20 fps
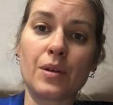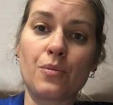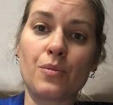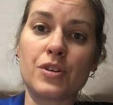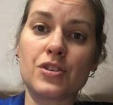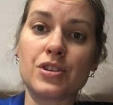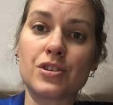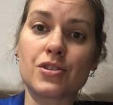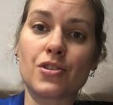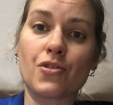
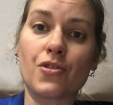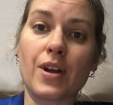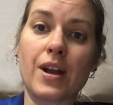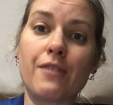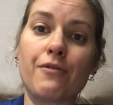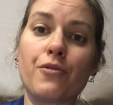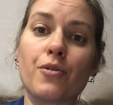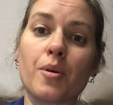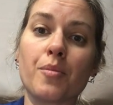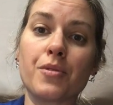which is
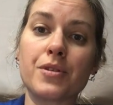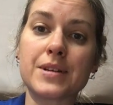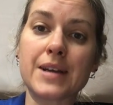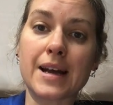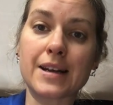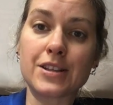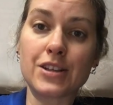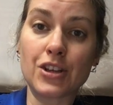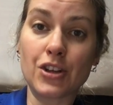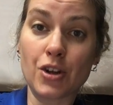great for
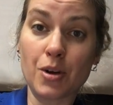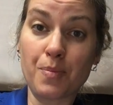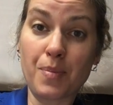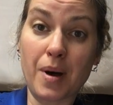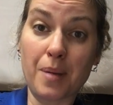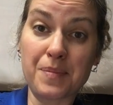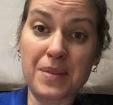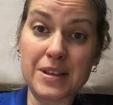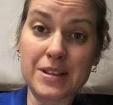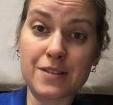protecting your
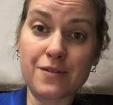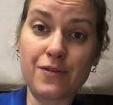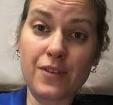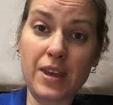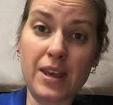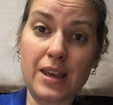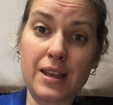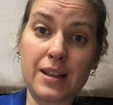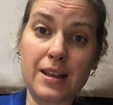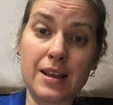puppy's
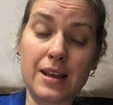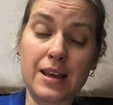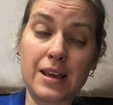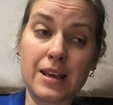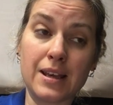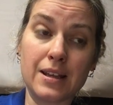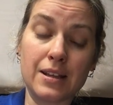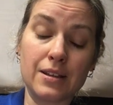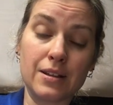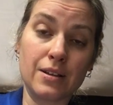feet
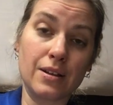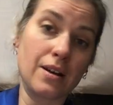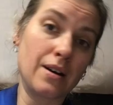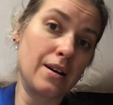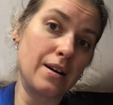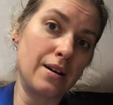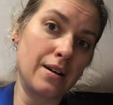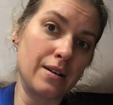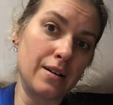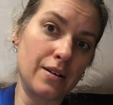in
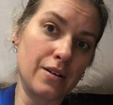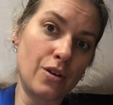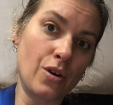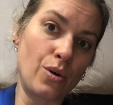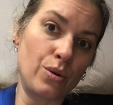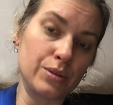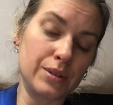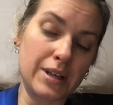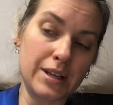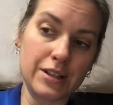
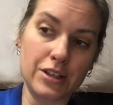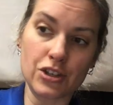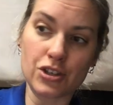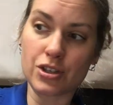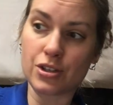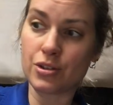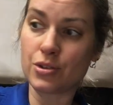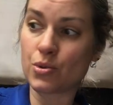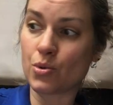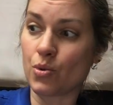cold
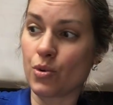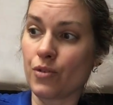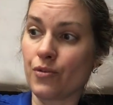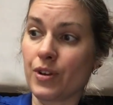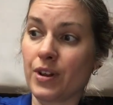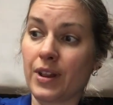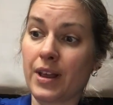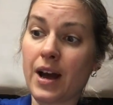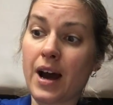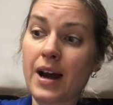conditions or
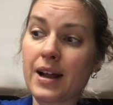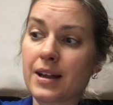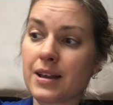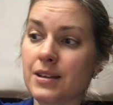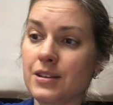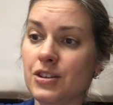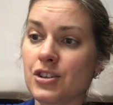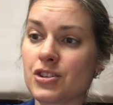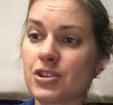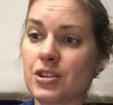really hot
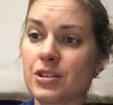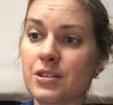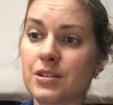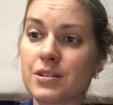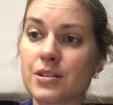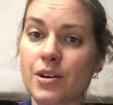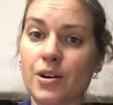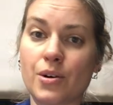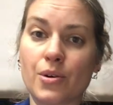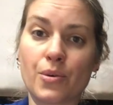conditions.
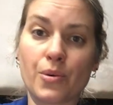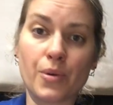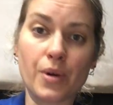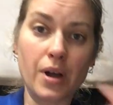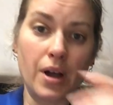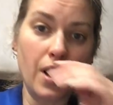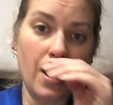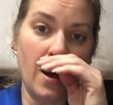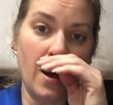So